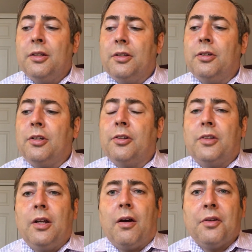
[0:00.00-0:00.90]
You, there,
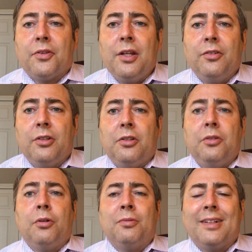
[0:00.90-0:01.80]
there are things that
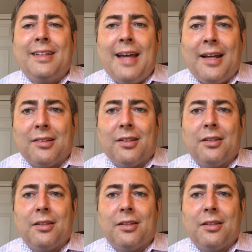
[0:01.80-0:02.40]
you don't get.